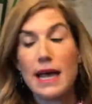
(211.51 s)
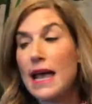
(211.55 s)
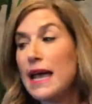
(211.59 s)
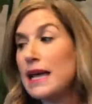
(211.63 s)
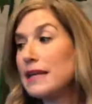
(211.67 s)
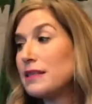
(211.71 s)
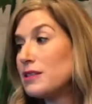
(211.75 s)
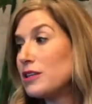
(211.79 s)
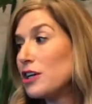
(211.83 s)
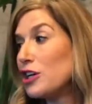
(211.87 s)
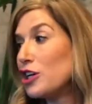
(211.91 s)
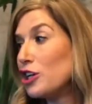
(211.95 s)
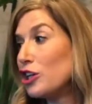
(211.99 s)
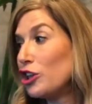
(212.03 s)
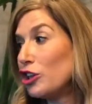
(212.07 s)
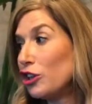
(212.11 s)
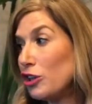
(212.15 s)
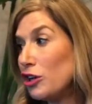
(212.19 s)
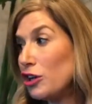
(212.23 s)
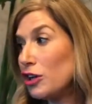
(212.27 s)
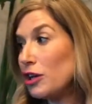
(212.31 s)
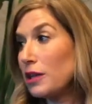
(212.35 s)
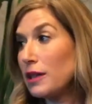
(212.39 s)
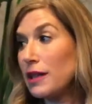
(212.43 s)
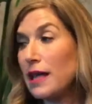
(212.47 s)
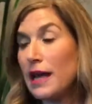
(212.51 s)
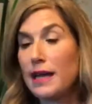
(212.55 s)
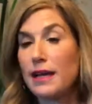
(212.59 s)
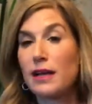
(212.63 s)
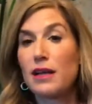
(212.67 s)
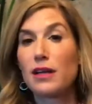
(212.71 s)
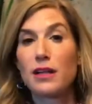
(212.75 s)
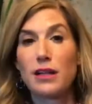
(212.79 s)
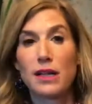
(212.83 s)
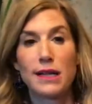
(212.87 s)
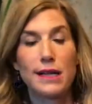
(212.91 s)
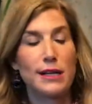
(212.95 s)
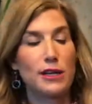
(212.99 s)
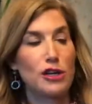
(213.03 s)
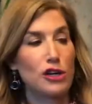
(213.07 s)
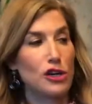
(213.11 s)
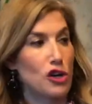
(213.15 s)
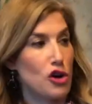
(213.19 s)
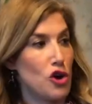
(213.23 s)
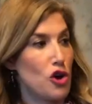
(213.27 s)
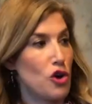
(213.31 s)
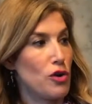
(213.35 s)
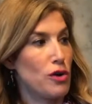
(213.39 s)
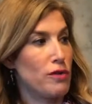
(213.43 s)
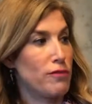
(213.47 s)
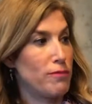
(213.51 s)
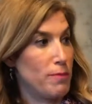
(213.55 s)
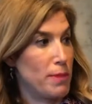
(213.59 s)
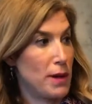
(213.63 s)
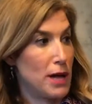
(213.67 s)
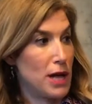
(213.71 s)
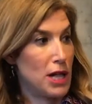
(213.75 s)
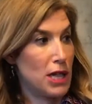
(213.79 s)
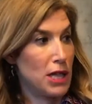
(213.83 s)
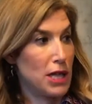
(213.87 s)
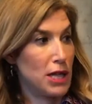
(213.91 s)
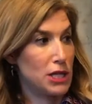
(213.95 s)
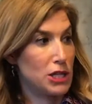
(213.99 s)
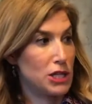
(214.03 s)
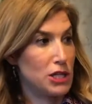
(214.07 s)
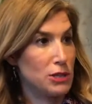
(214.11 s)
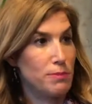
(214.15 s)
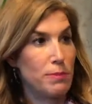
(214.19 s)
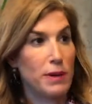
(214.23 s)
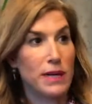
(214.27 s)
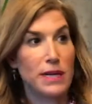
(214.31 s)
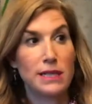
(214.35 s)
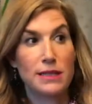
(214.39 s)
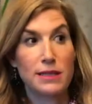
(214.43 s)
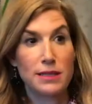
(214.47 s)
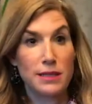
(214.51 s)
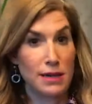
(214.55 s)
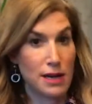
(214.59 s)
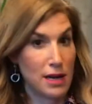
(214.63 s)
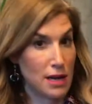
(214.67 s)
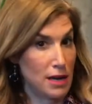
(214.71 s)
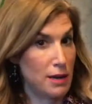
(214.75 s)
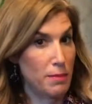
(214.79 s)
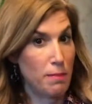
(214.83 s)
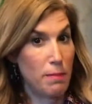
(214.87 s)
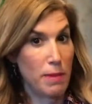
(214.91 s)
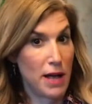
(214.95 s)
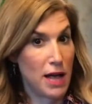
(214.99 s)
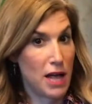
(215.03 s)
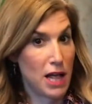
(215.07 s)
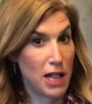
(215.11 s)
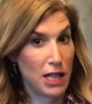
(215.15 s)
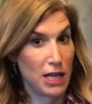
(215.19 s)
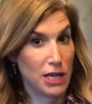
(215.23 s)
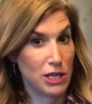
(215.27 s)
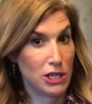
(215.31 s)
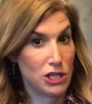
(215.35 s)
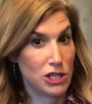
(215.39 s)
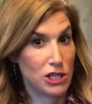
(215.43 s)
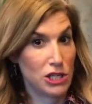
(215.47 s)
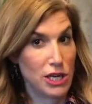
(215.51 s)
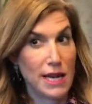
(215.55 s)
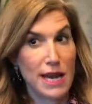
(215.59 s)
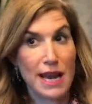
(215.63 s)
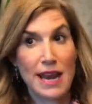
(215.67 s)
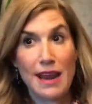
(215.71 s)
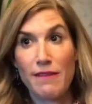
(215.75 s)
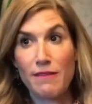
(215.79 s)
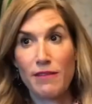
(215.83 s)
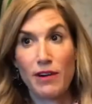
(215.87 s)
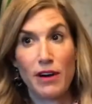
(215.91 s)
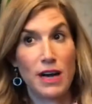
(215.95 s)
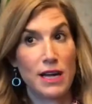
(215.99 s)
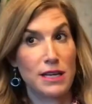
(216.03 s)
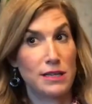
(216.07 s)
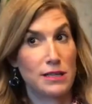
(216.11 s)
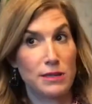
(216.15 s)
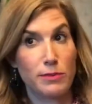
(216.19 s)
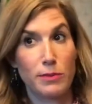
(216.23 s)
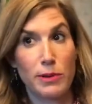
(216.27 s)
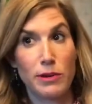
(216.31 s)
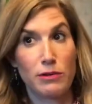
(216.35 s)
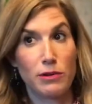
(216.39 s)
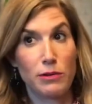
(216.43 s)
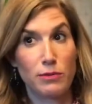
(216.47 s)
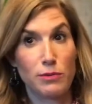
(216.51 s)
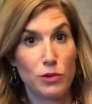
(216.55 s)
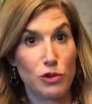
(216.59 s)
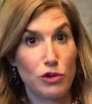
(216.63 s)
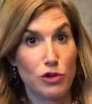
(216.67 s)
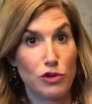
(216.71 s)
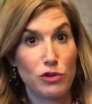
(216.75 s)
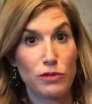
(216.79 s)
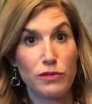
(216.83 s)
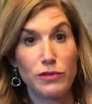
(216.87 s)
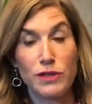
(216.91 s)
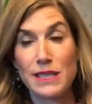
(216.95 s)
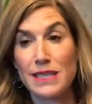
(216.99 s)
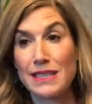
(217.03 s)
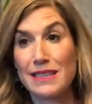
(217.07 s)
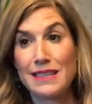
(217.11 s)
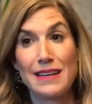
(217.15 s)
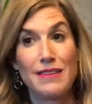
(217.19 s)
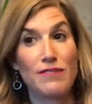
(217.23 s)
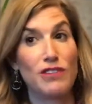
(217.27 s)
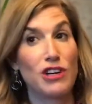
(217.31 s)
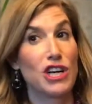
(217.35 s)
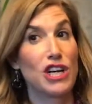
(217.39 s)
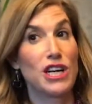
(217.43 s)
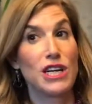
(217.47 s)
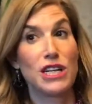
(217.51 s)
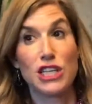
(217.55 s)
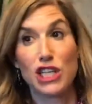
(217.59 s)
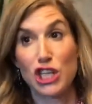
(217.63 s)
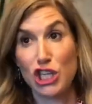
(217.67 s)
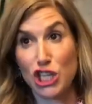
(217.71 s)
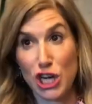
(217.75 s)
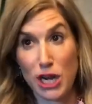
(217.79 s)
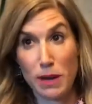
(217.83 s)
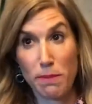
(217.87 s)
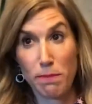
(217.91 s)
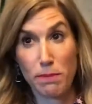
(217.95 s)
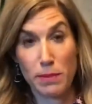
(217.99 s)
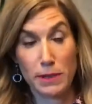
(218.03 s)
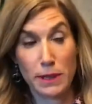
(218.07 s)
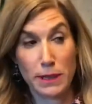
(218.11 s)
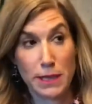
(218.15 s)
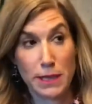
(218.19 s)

It's going to look like a clear coat of polish, but it's not a polish. It never has to be removed. It's never going to chip.